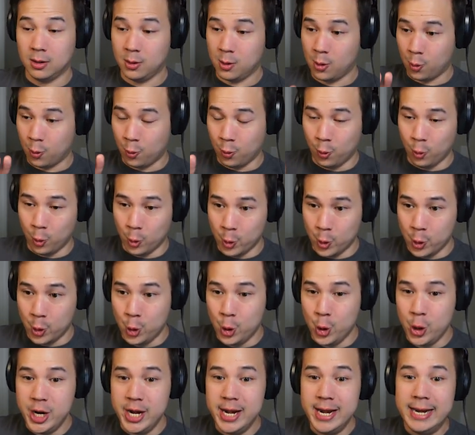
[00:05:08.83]

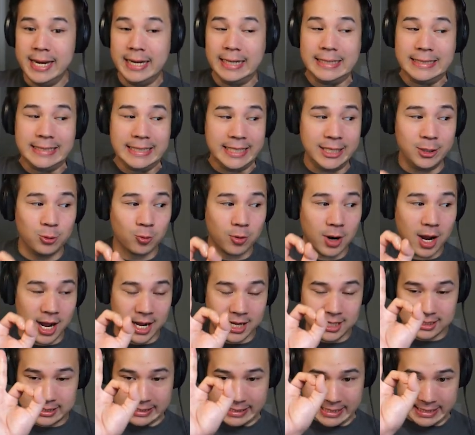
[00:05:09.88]
Really
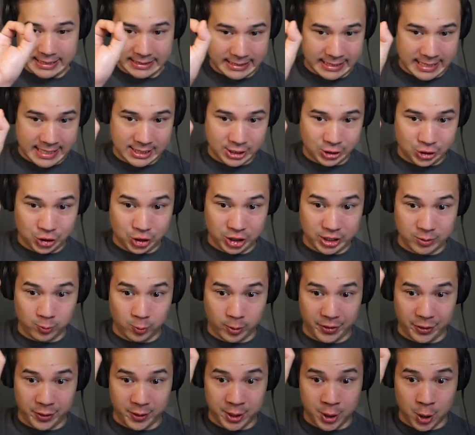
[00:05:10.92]
rising tension
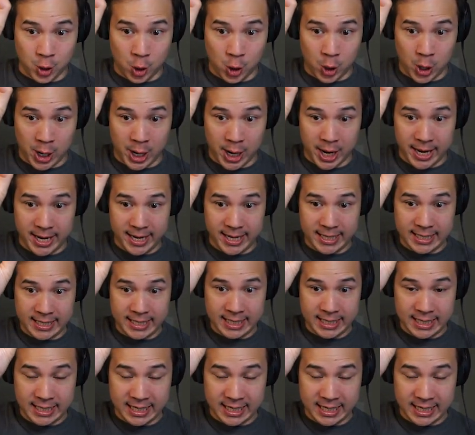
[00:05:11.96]
with the noise.